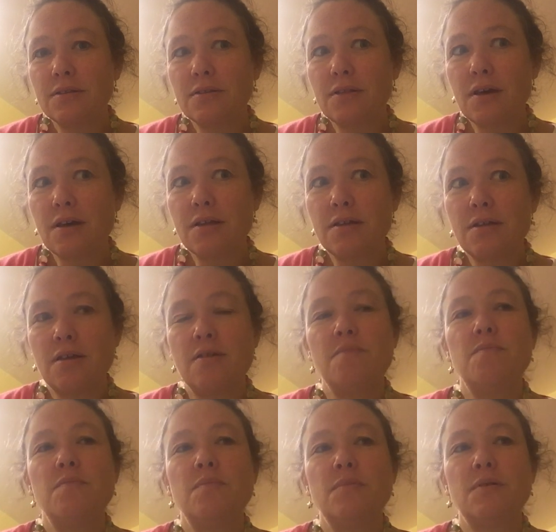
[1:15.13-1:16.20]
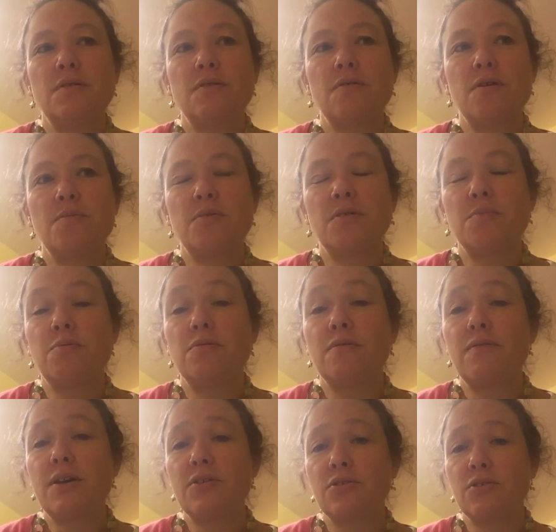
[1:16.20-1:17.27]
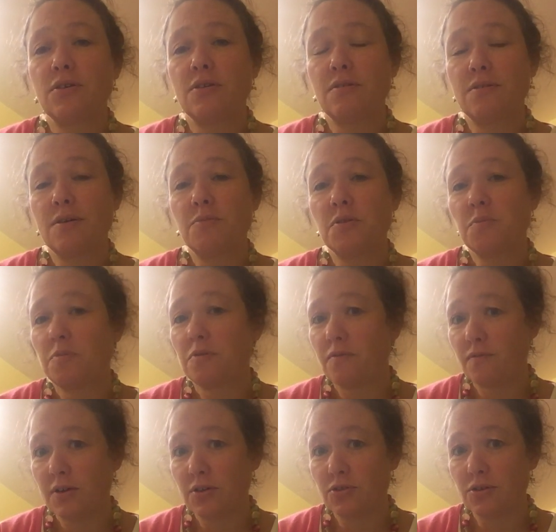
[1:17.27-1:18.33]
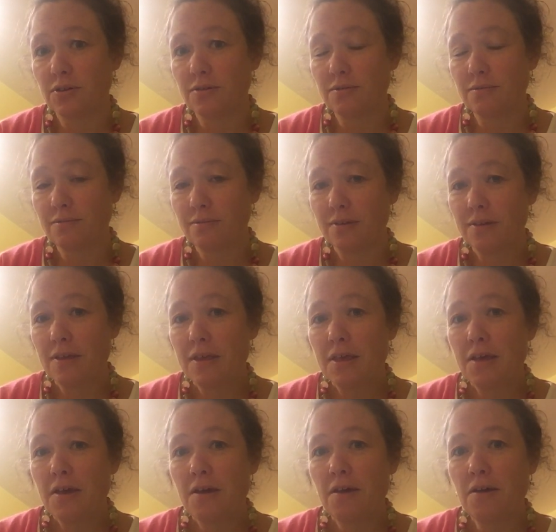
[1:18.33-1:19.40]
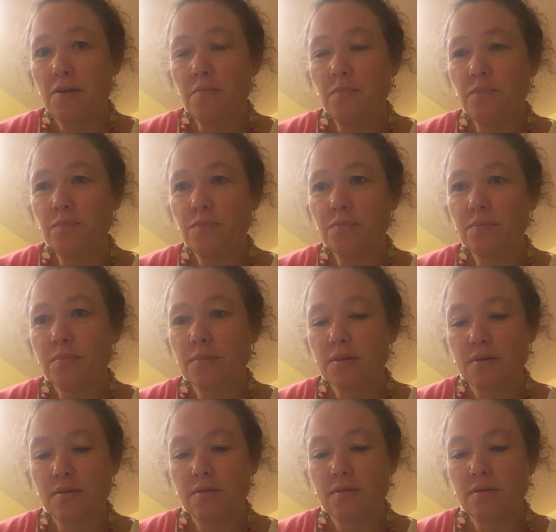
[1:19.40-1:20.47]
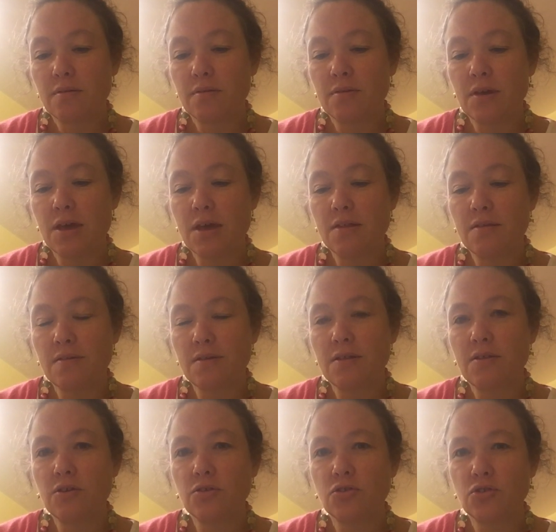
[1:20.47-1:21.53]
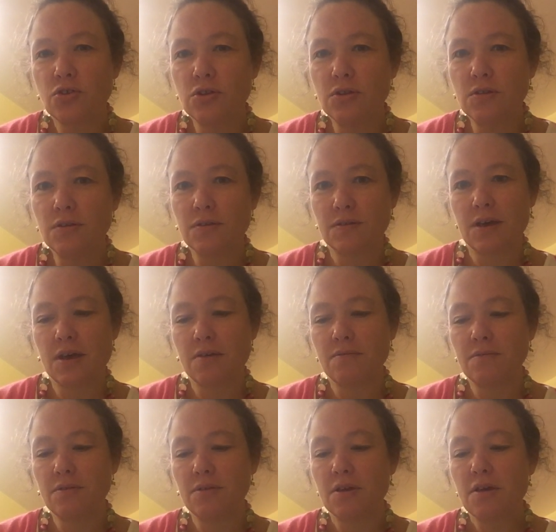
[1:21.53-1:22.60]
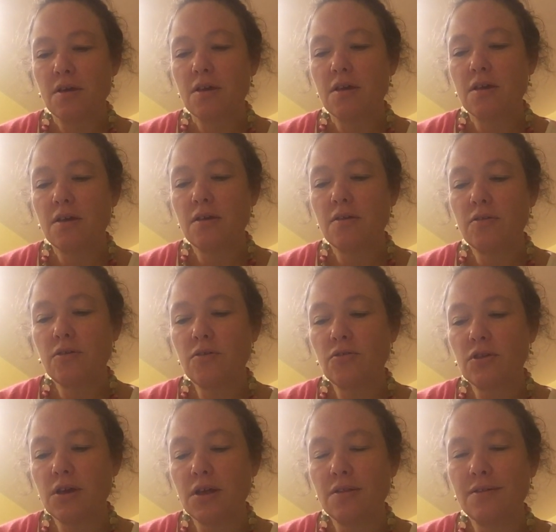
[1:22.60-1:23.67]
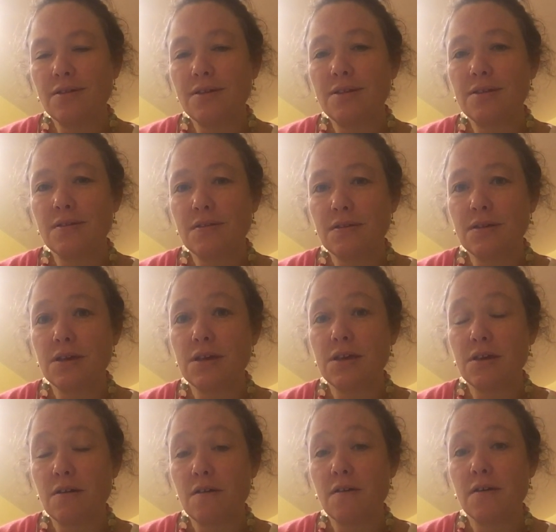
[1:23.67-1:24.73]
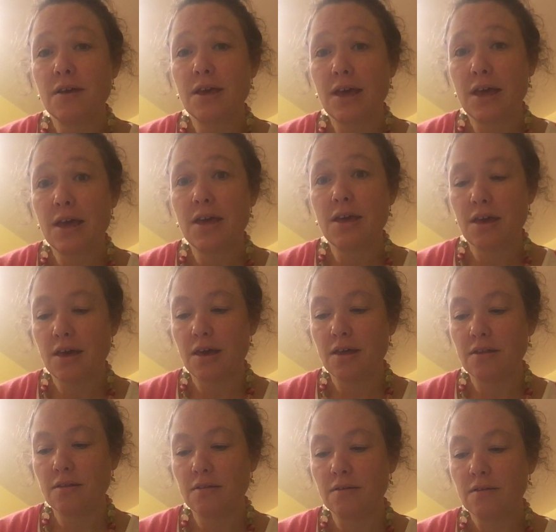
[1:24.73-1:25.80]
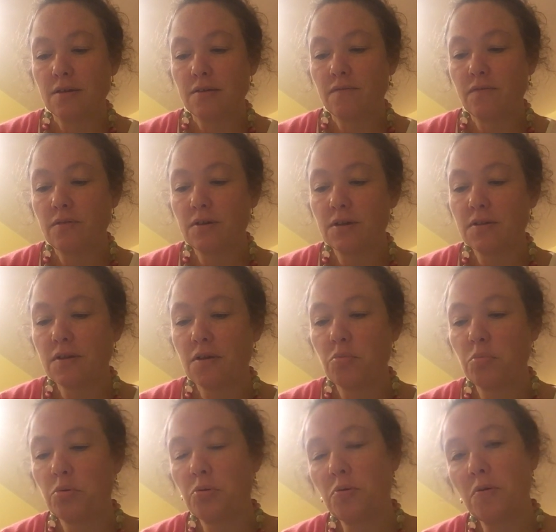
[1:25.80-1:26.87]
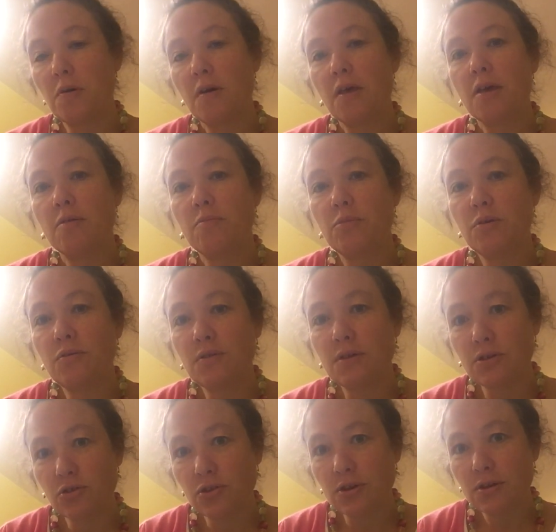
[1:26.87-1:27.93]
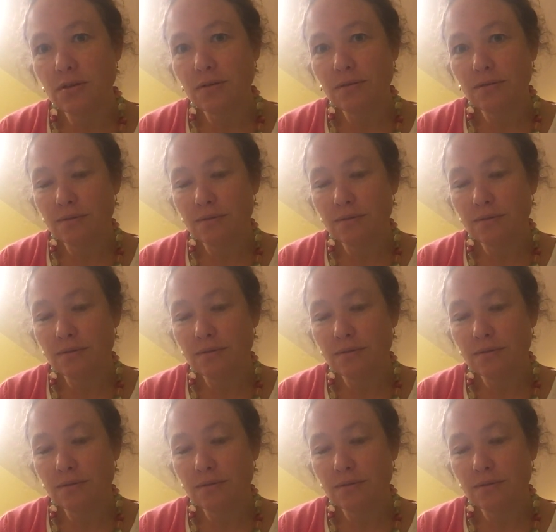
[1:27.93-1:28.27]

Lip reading: that describes a profession, someone's profession, that ends in a shun sound, it usually ends in cian. For example, musician,